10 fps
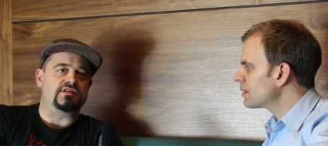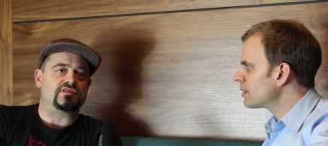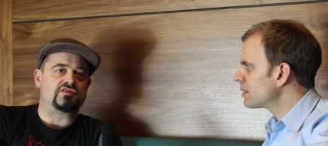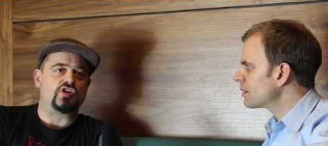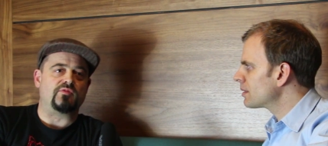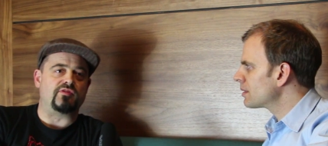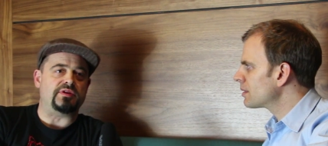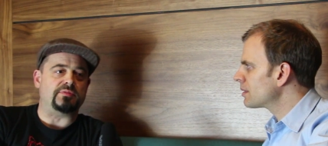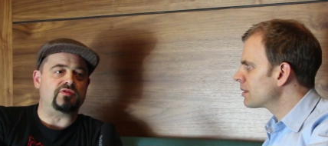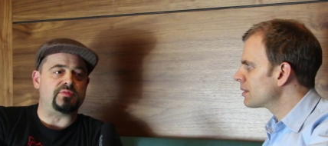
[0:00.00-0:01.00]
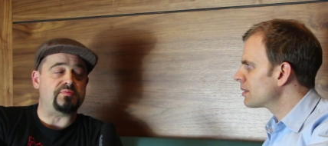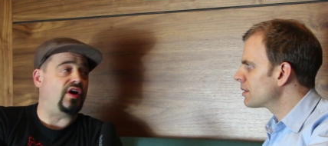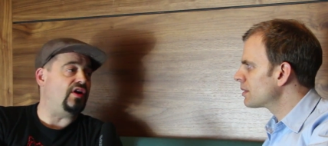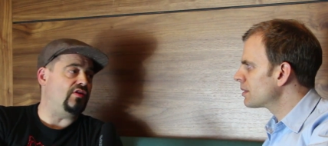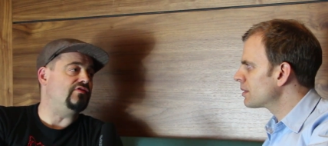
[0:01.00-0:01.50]
Speaker 1: scope for people to be
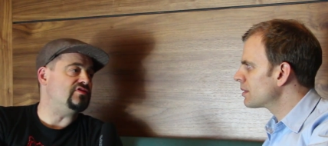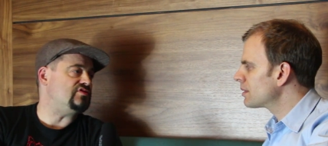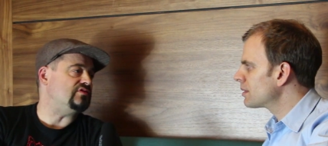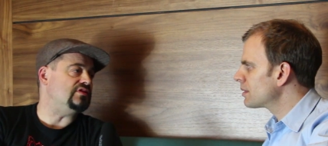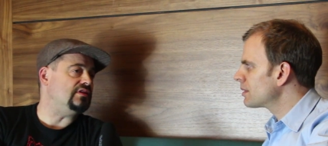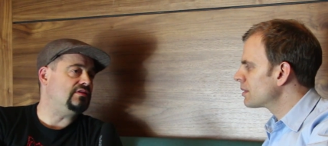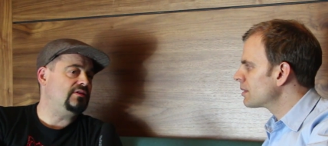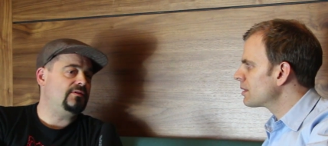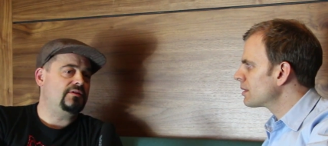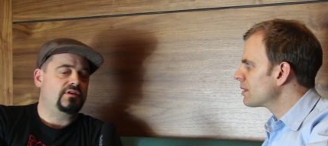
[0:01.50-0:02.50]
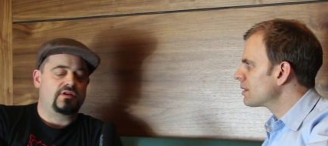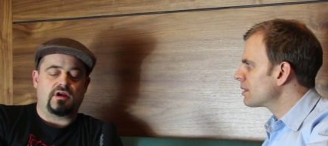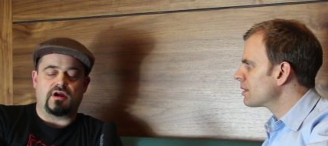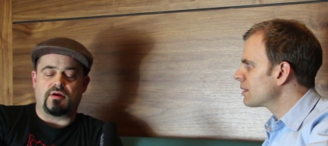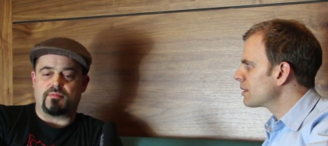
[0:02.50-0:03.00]
part of a story.
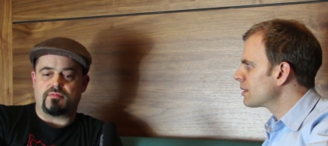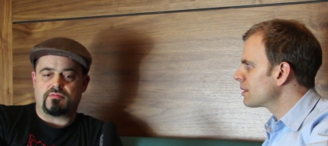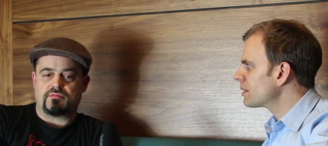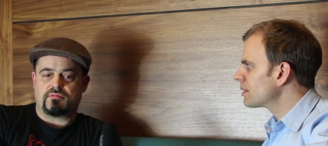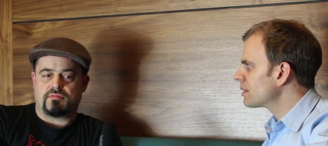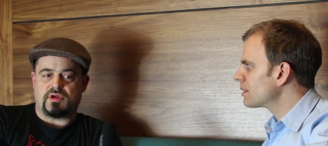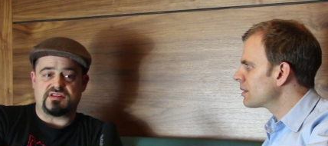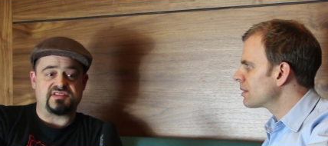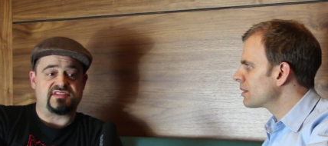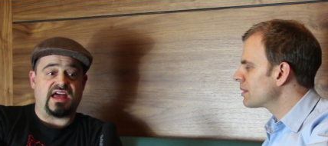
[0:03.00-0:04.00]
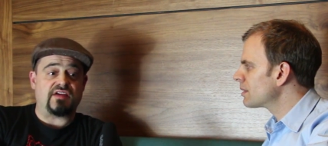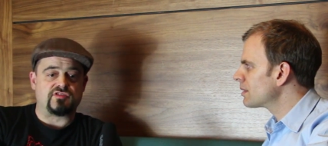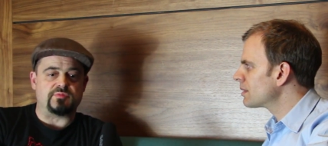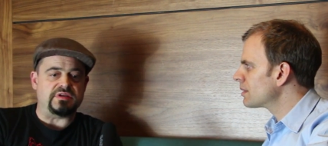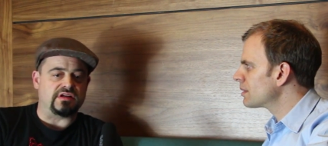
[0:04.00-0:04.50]
It doesn't have
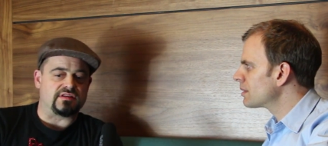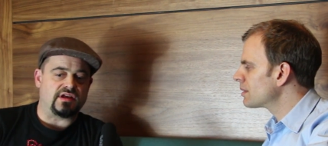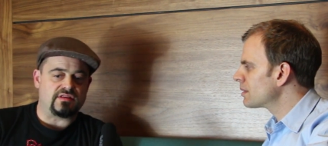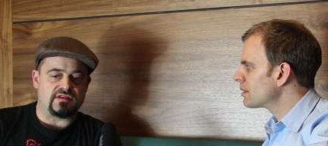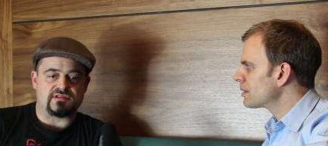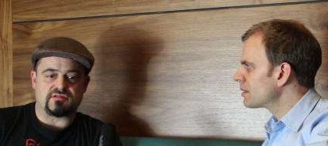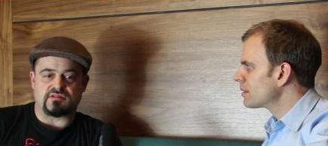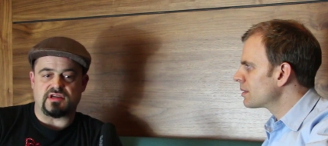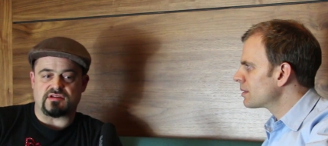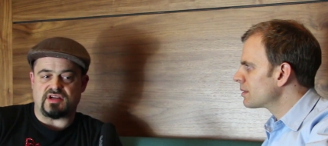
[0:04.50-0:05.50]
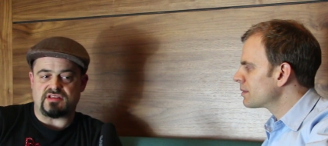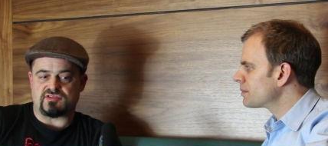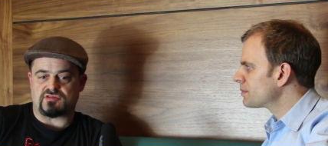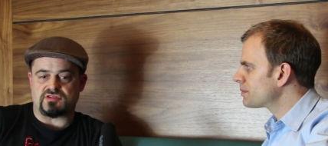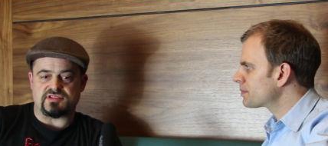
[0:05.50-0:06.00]
to be like that. There are great
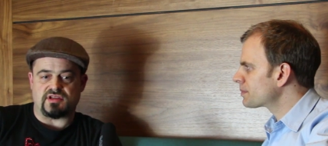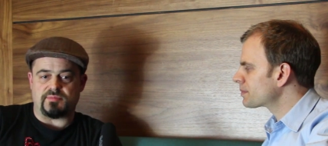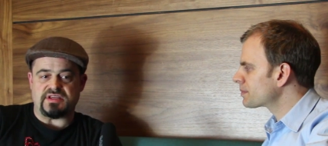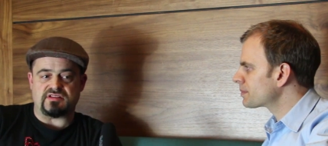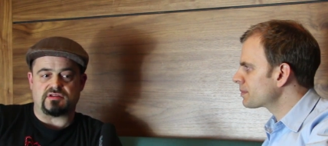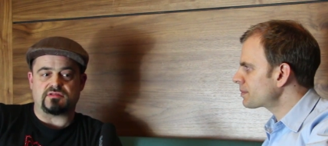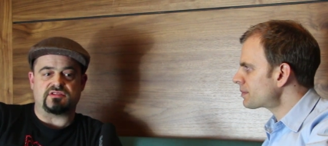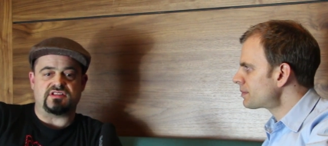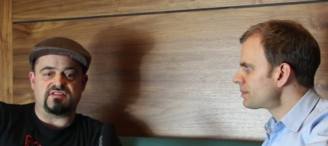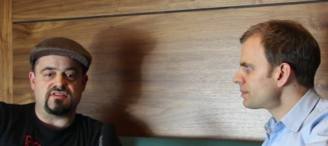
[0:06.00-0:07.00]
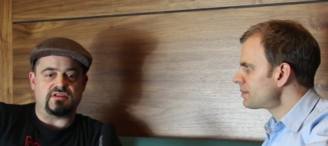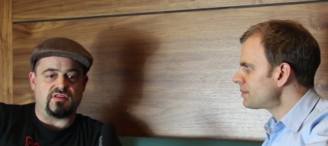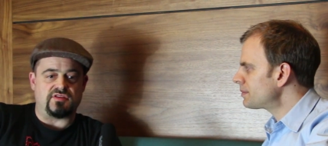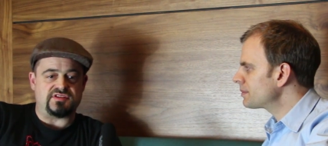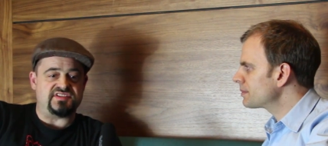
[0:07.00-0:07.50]
stories that are being told on TV
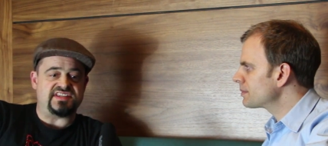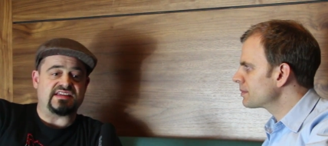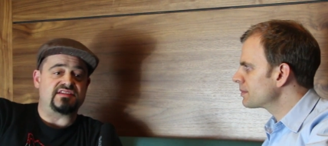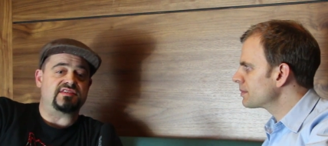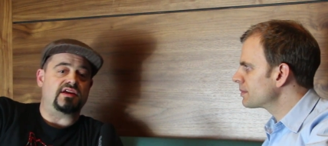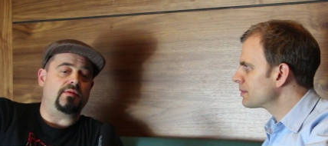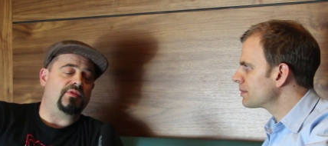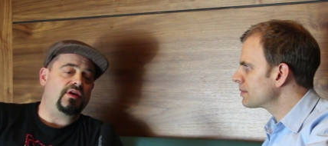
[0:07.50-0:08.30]
in 30 seconds that